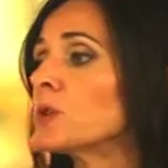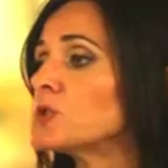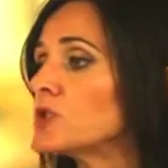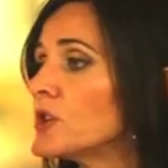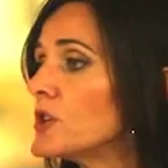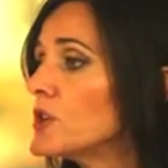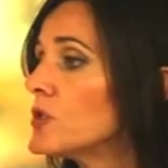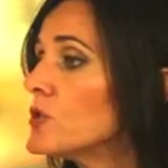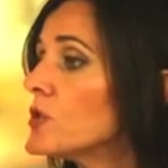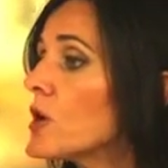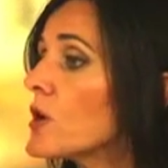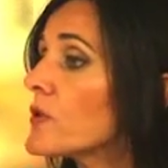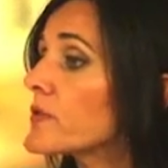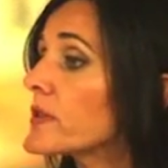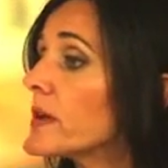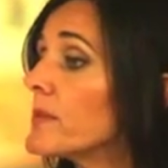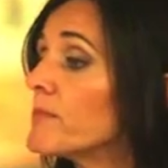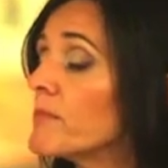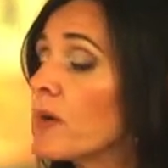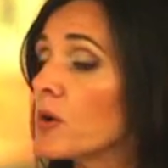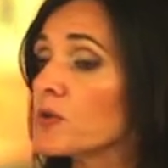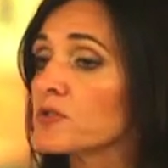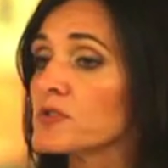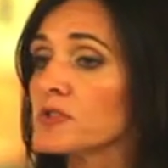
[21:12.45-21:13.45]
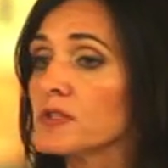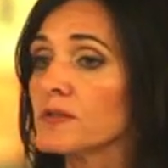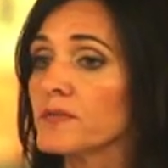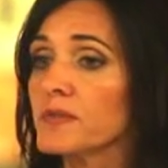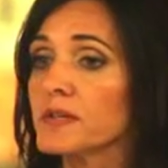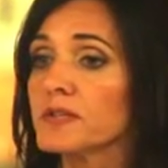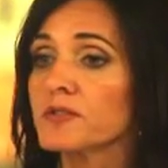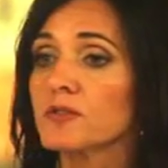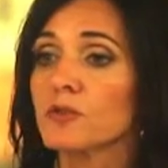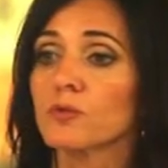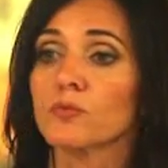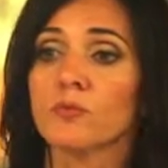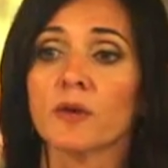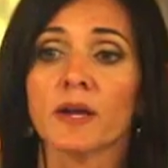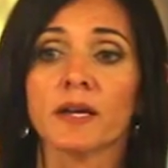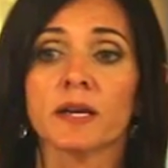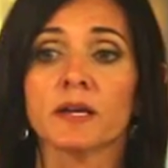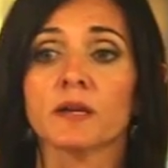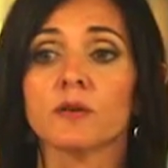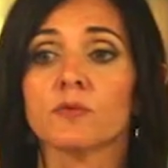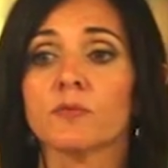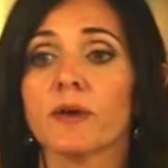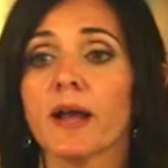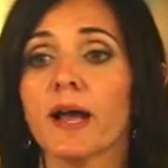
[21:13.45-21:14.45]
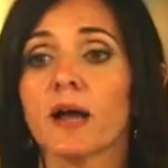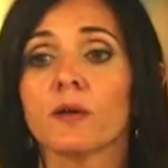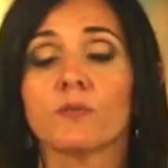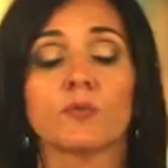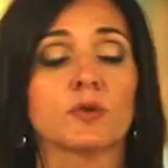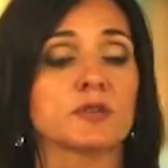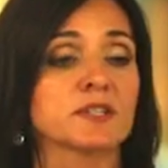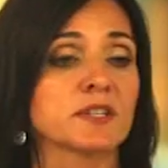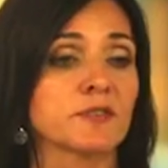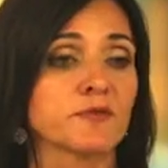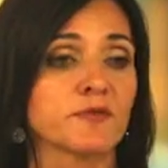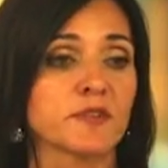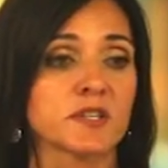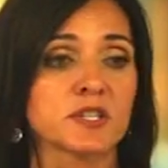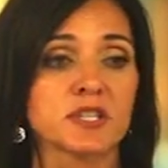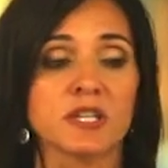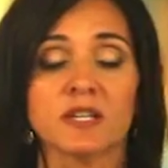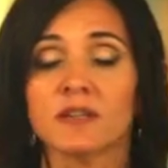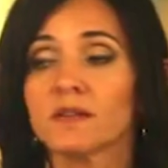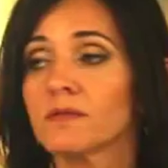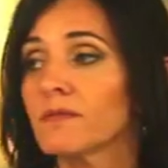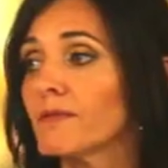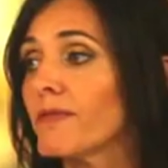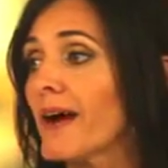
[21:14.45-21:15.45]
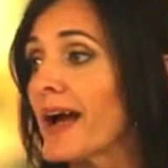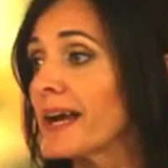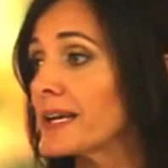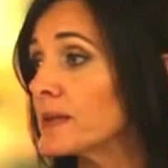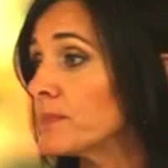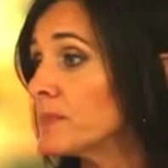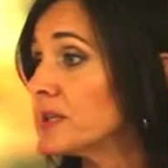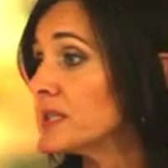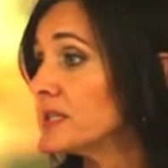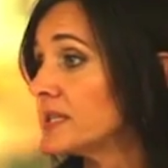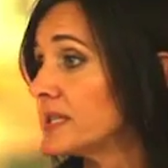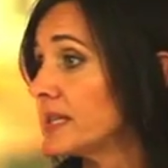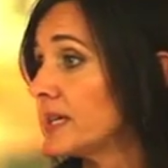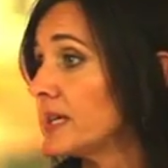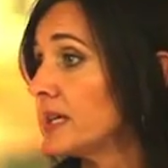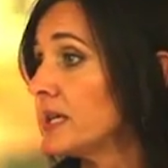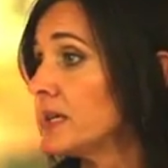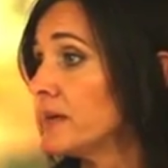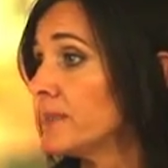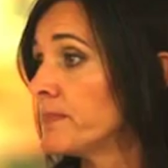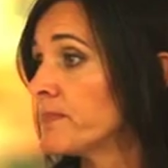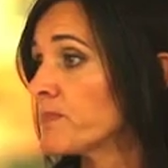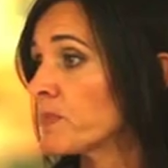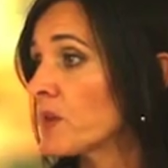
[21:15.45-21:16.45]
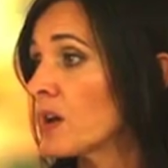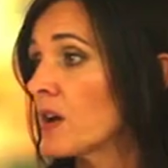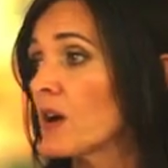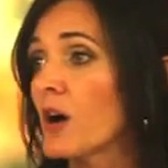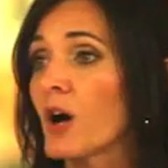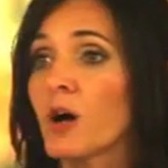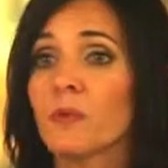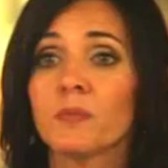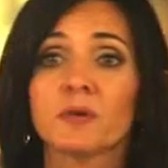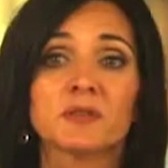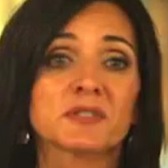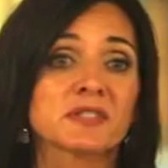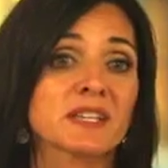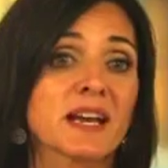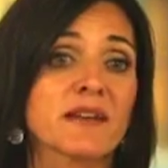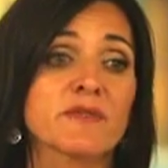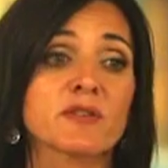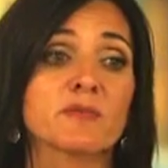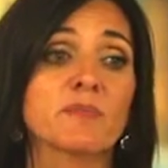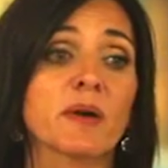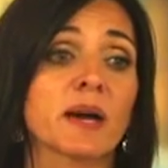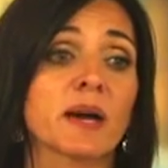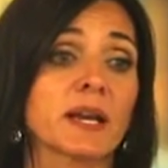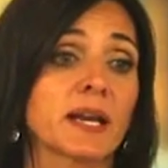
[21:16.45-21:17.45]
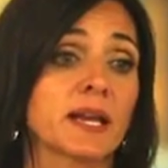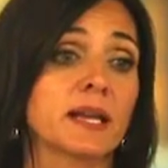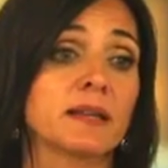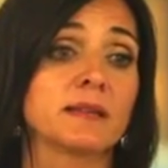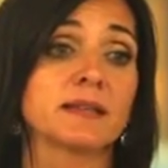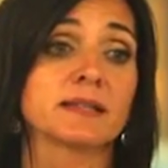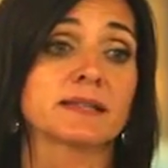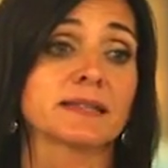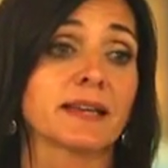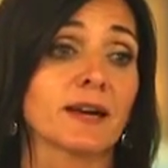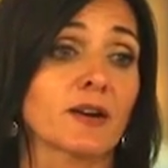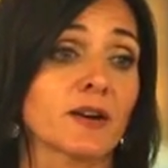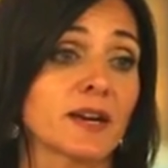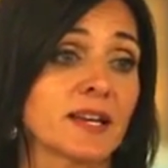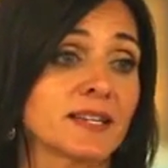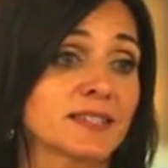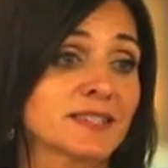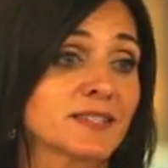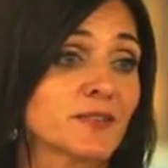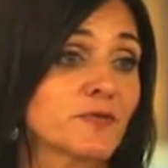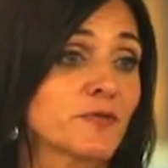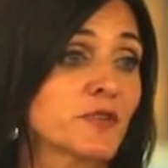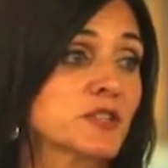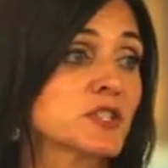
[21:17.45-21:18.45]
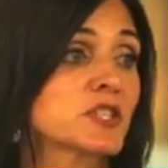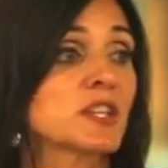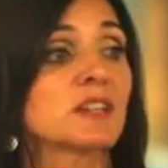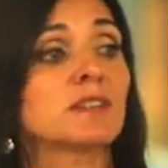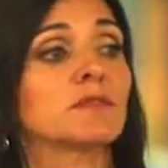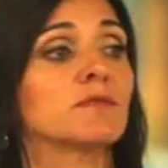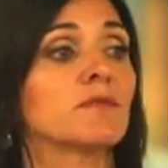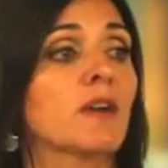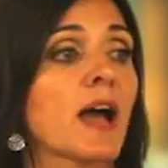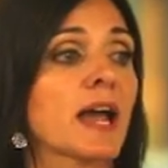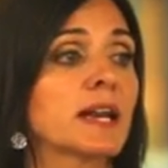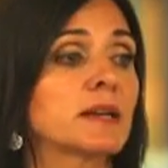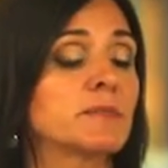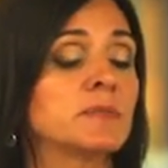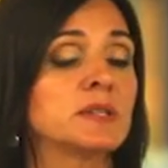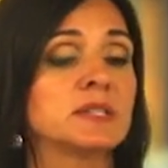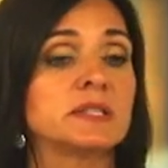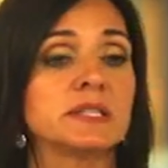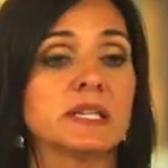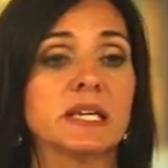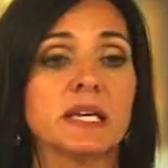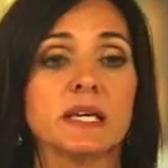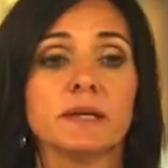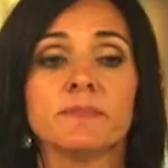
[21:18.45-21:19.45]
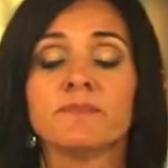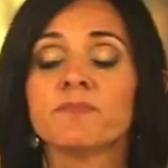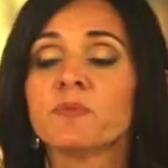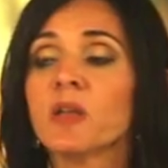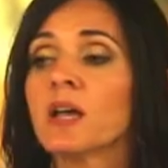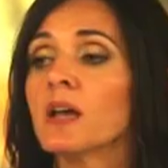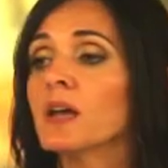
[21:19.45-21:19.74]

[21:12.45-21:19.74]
Do you know that most of us are running around, we're deficient in vitamin D? Almost everybody in this area is deficient in vitamin D.